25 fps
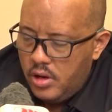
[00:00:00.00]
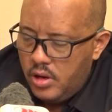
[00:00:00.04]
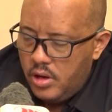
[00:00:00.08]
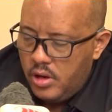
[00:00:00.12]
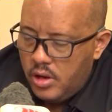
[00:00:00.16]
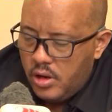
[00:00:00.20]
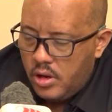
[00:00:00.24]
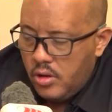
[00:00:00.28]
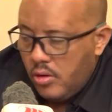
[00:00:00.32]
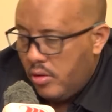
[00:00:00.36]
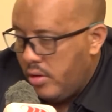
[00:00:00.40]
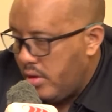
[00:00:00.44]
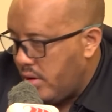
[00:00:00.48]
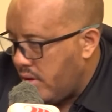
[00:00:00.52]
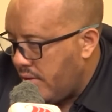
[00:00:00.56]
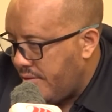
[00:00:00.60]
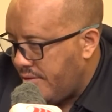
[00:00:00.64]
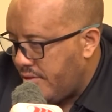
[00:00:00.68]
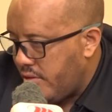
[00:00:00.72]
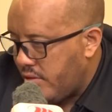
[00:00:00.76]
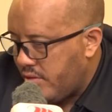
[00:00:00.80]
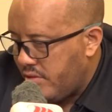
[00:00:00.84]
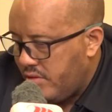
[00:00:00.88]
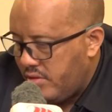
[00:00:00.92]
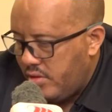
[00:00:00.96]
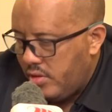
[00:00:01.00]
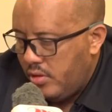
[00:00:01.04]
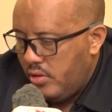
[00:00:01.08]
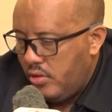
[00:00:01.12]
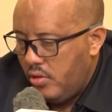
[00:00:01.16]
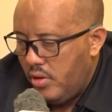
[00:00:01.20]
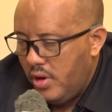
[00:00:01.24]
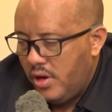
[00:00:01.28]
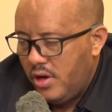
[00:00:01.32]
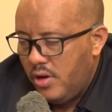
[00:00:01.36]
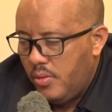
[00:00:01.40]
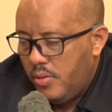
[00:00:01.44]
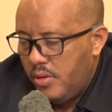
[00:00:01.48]
including, of course,
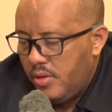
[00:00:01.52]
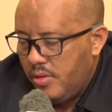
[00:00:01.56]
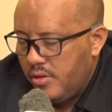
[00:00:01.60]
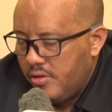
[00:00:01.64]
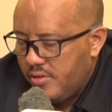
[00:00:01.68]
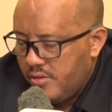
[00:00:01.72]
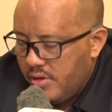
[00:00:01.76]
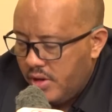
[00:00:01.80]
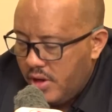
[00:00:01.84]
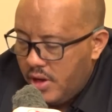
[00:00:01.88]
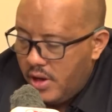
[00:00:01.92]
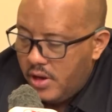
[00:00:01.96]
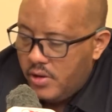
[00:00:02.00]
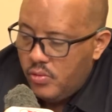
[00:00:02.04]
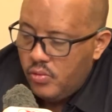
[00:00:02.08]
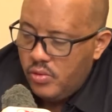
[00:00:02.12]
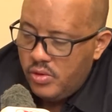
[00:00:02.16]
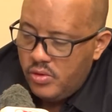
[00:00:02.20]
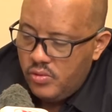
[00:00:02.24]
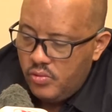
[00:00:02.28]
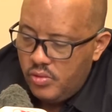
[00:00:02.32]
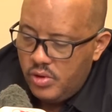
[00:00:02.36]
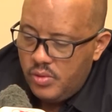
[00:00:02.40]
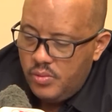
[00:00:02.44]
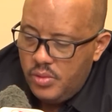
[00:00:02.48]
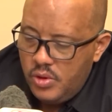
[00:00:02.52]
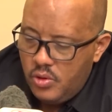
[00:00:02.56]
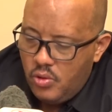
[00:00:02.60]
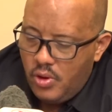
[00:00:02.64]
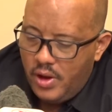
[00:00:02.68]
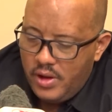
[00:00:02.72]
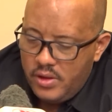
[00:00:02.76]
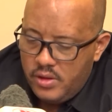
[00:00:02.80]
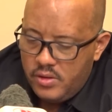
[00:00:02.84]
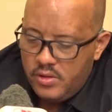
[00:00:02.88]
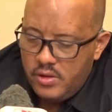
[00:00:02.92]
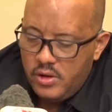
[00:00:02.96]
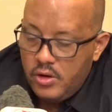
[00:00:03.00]
UNDP in this regard, would be
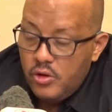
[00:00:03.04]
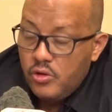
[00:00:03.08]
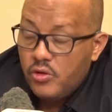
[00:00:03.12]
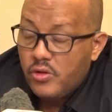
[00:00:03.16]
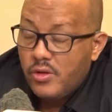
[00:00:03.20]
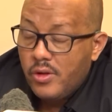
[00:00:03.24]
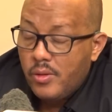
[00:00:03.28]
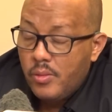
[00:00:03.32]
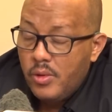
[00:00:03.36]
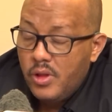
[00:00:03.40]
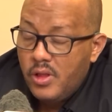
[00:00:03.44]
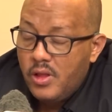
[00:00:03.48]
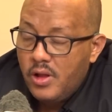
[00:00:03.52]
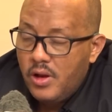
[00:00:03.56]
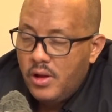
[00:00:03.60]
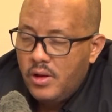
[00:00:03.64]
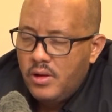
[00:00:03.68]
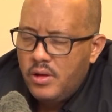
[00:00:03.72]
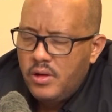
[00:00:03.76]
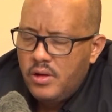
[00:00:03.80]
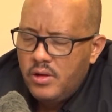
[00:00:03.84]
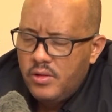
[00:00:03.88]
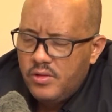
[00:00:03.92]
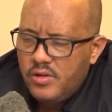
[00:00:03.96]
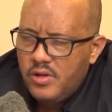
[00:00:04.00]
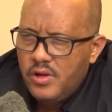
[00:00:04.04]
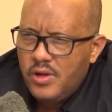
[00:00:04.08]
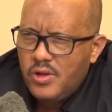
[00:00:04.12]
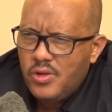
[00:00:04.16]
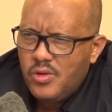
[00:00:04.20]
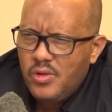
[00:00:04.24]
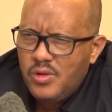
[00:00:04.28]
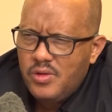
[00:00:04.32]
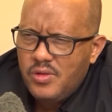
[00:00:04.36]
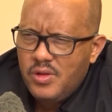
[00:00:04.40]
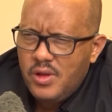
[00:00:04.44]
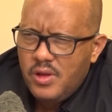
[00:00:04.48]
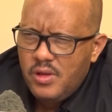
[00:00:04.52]
quite instrumental in seeing
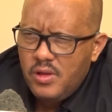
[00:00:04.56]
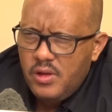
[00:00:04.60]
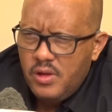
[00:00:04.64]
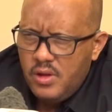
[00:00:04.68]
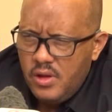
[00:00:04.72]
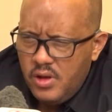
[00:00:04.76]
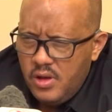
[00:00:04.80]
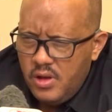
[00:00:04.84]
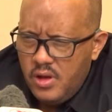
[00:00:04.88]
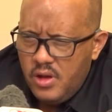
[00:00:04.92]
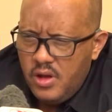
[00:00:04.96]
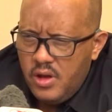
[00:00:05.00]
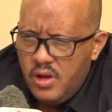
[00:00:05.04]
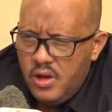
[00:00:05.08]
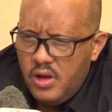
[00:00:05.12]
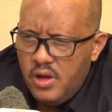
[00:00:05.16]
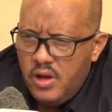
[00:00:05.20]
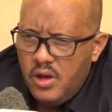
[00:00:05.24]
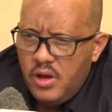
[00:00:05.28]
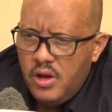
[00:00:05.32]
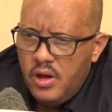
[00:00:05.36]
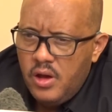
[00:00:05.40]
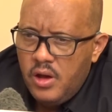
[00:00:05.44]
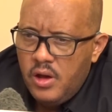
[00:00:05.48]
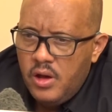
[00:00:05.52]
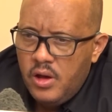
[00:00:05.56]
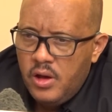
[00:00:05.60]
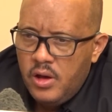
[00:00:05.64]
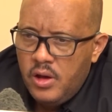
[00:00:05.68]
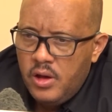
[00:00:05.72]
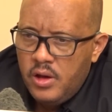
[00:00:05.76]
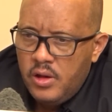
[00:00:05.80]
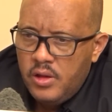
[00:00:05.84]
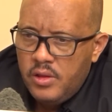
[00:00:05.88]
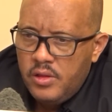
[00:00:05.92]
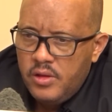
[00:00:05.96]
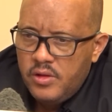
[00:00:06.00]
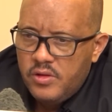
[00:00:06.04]
to it
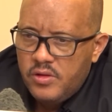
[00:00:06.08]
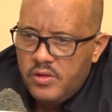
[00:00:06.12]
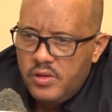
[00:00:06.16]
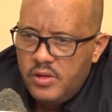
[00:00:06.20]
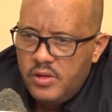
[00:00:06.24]
that